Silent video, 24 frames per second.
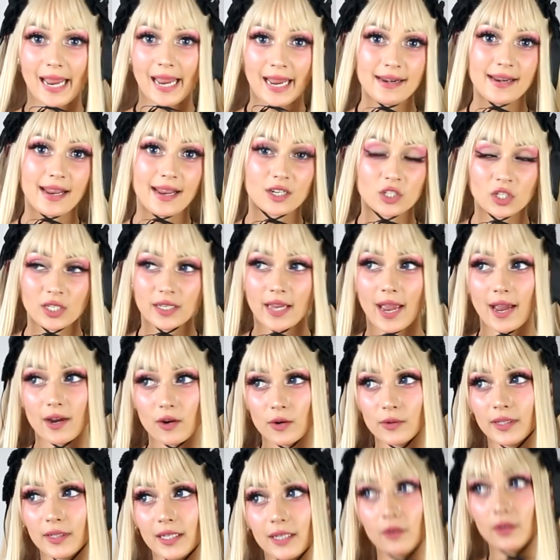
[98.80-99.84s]
and actually I
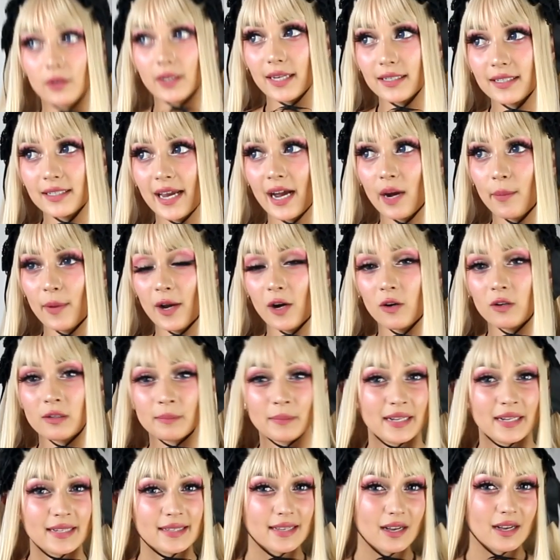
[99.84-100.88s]
only look at Taobao on
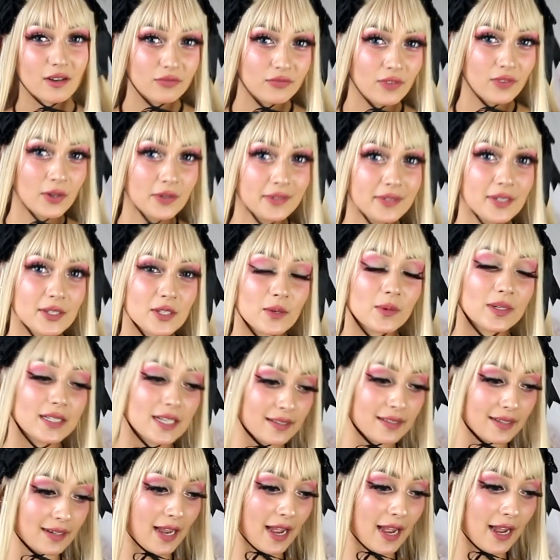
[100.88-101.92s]
my cell phone so it
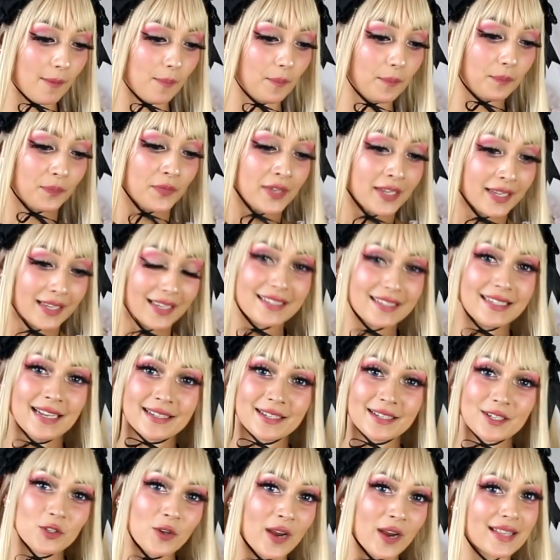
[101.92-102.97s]
doesn't, um, it
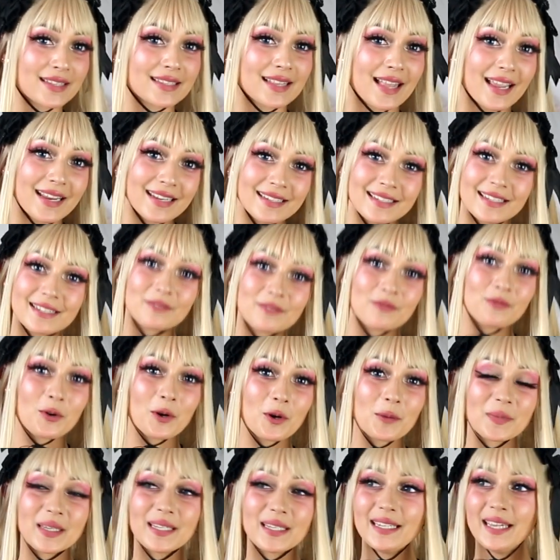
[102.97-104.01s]
doesn't translate it
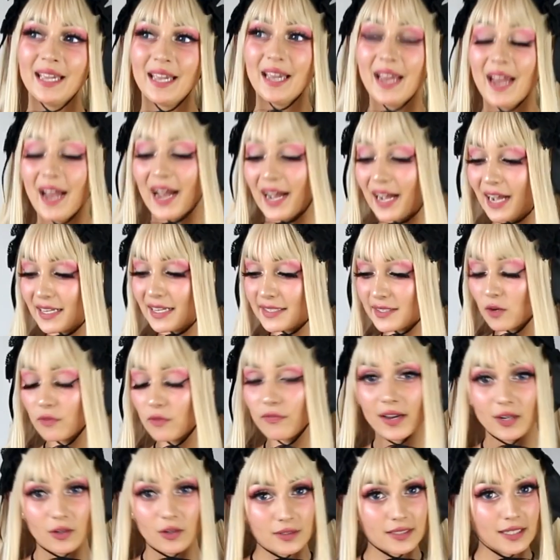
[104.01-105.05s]
for me. Uh, so
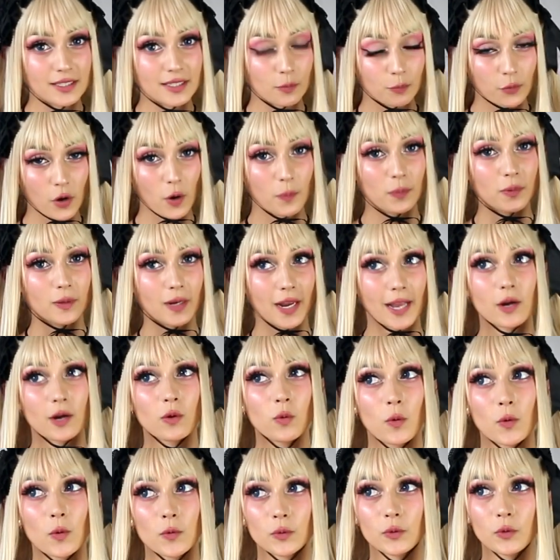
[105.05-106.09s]
if I looked at the proper like
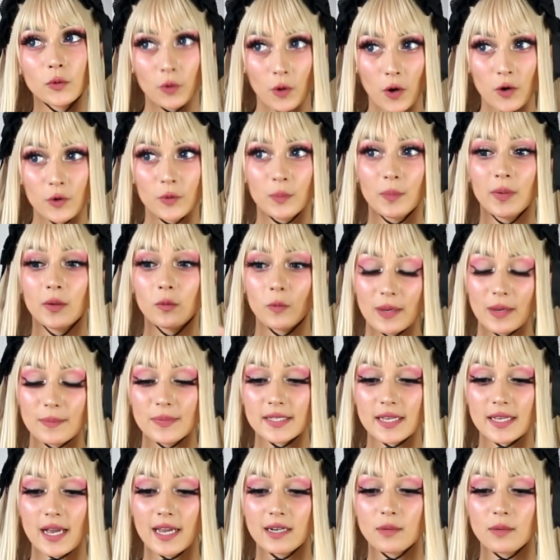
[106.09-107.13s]
Chrome
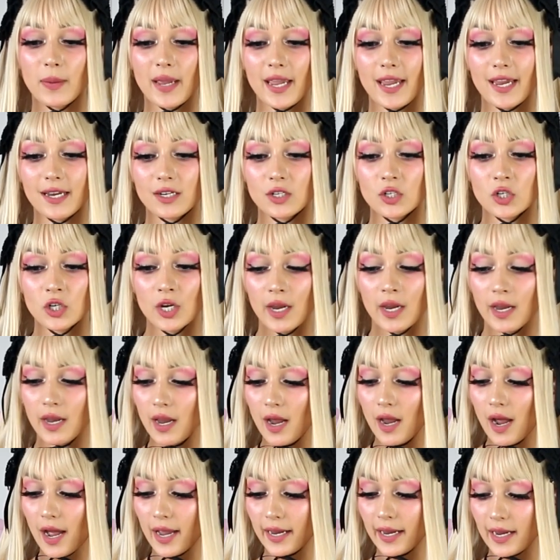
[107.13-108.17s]
website page,
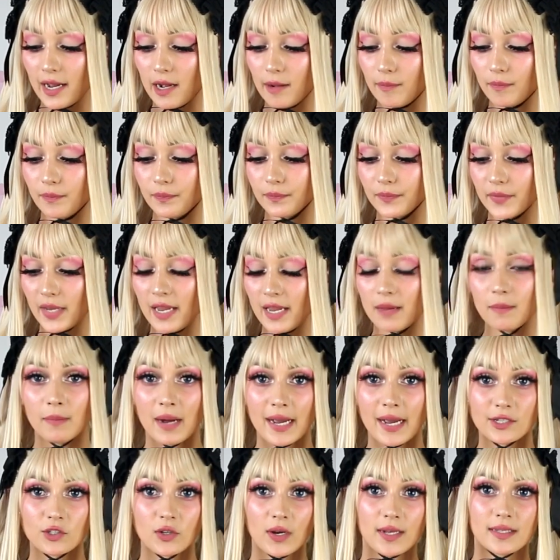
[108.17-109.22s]
I, um, it
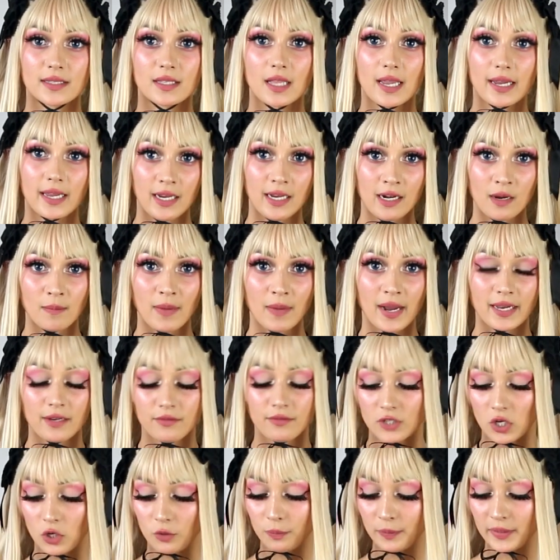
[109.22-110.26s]
might translate and it might
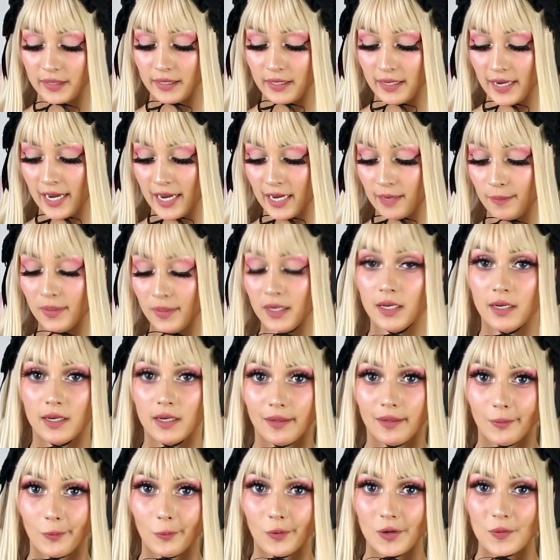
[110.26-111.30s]
have told me the name.
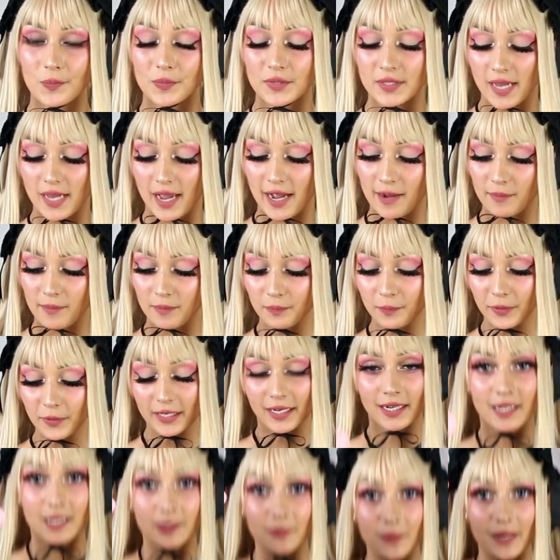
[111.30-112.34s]
Whoops. Um,
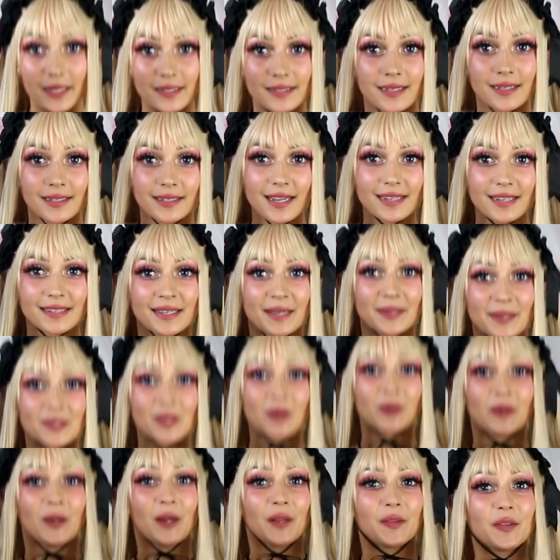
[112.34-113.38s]
but anyways, yes,
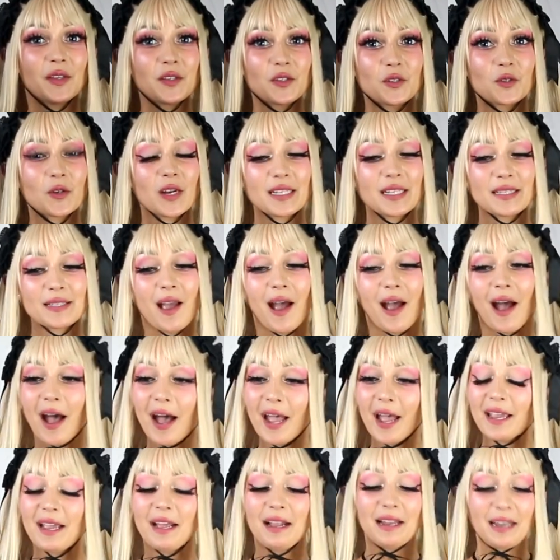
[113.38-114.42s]
so this dress
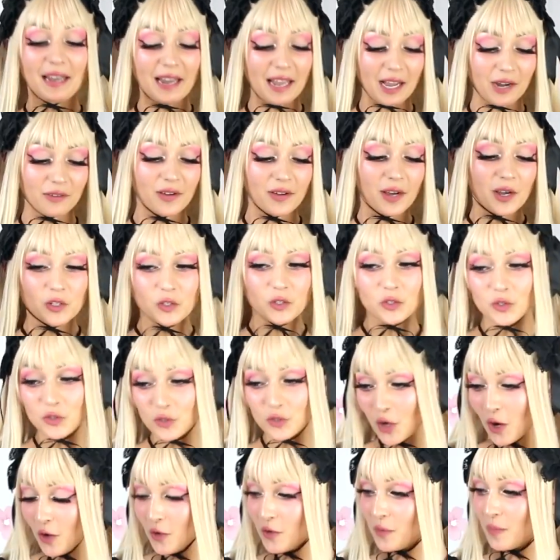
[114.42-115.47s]
I love
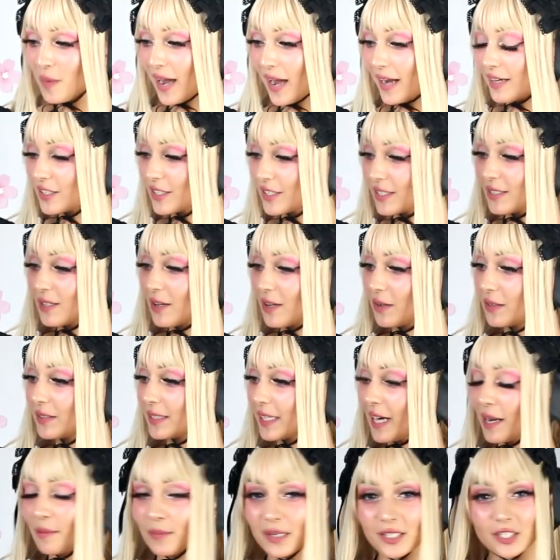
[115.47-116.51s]
so much. So
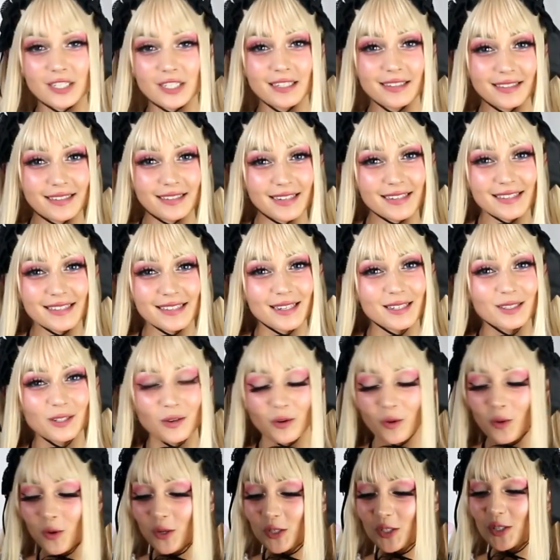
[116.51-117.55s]
did I mention it's this
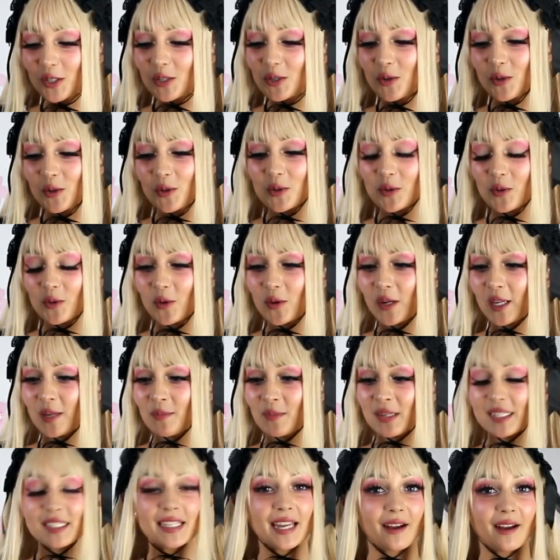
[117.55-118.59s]
gorgeous corduroy
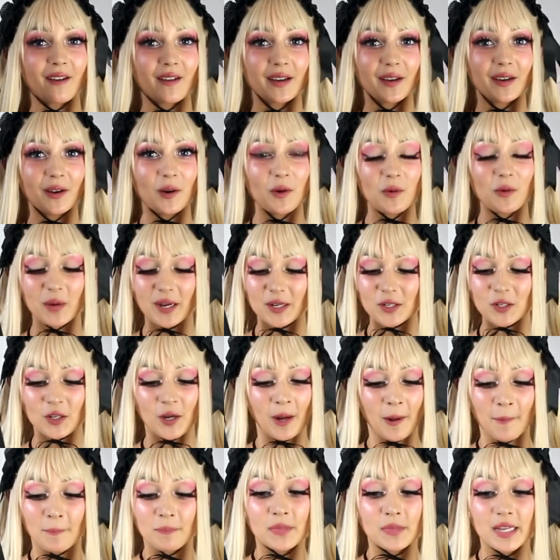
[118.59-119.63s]
material, which
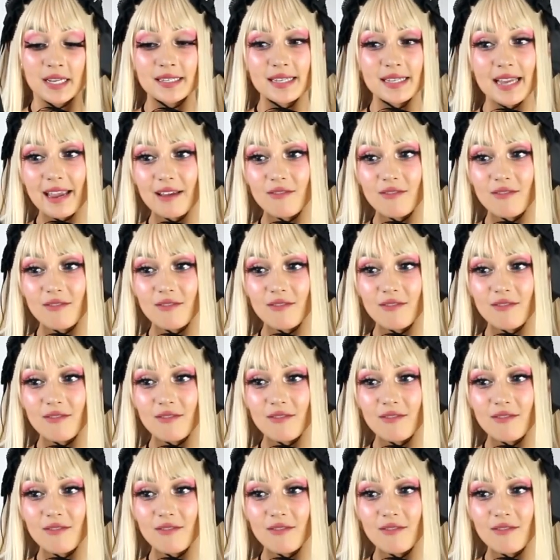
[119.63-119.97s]
is